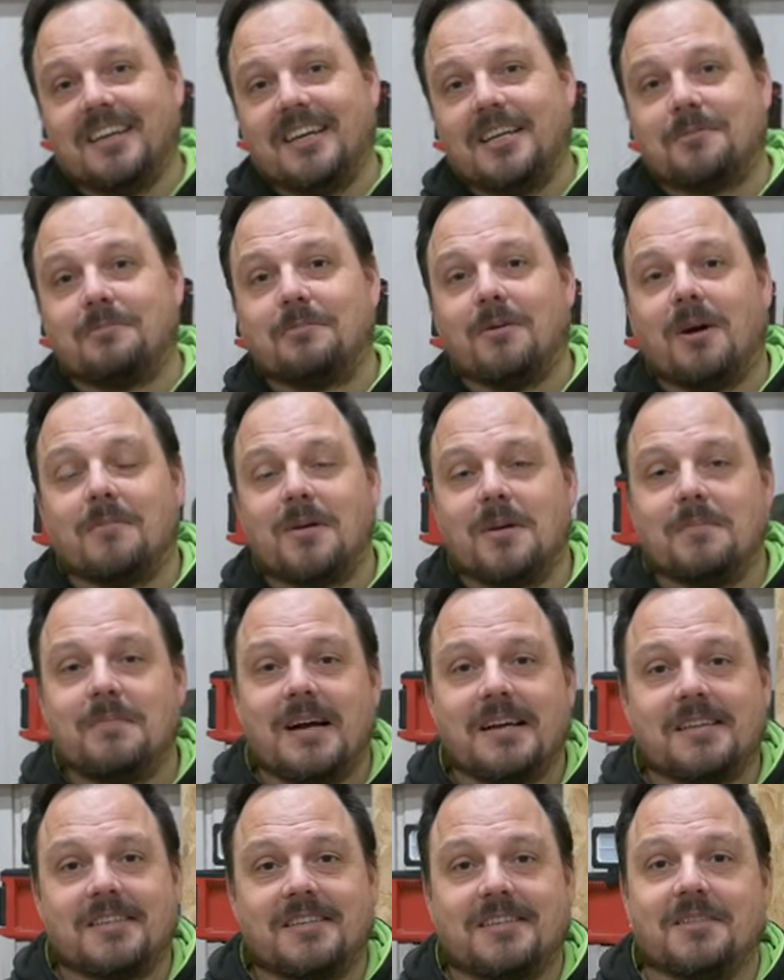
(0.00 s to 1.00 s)
It's brought me
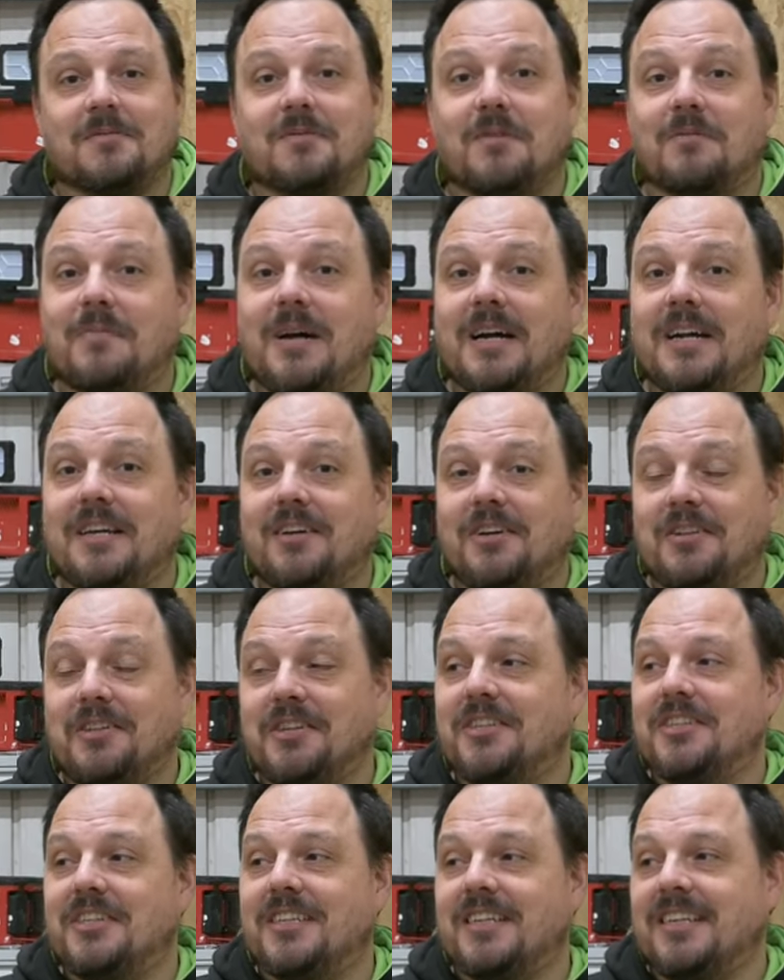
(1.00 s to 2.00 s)
back to some of my
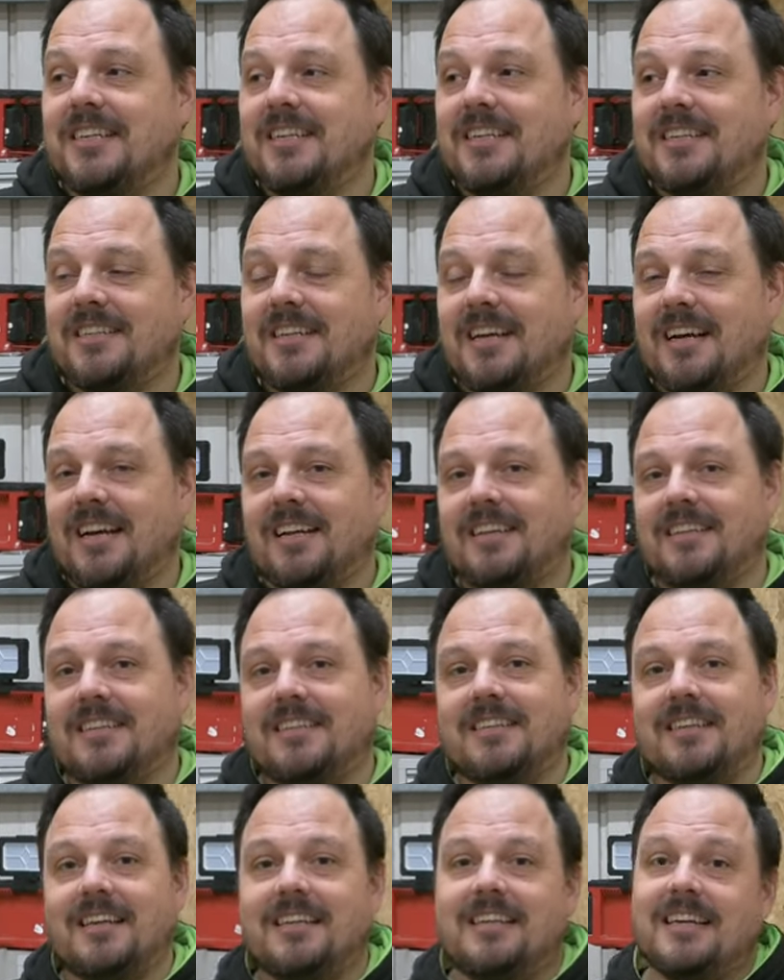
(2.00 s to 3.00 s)
college days,
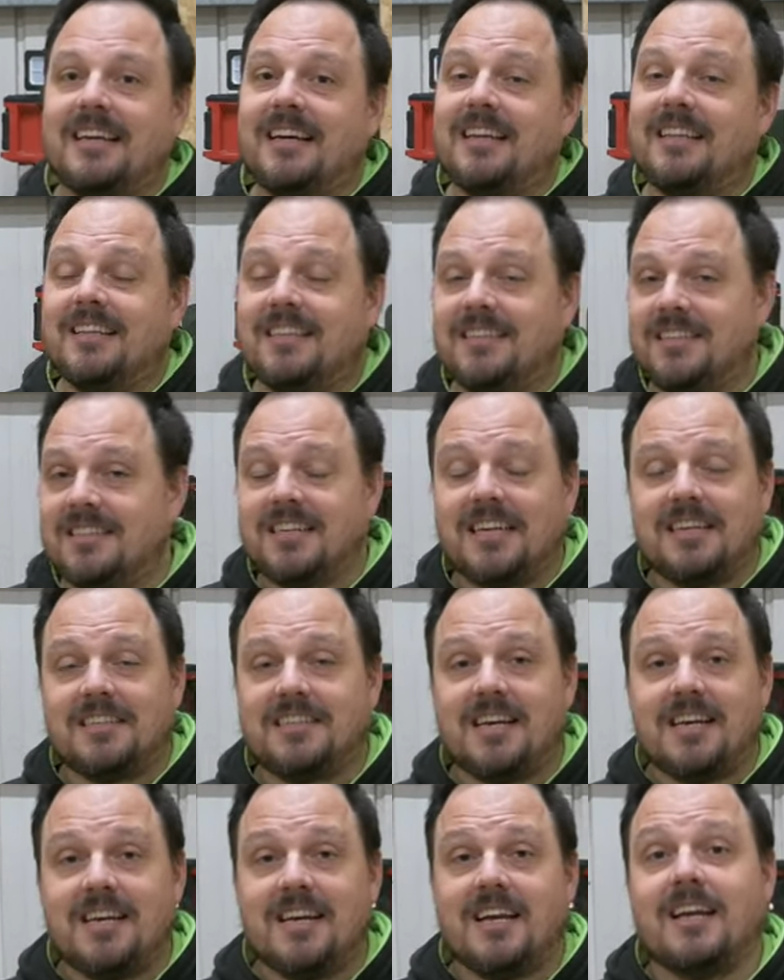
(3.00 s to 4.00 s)
and yeah, this is
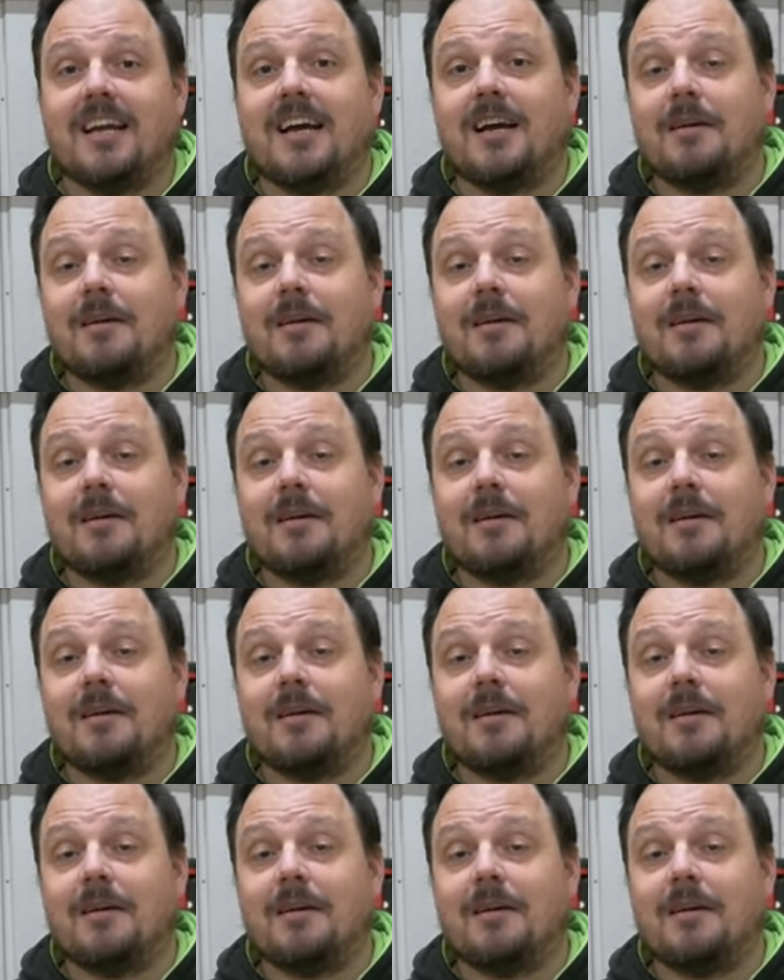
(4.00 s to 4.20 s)
exciting.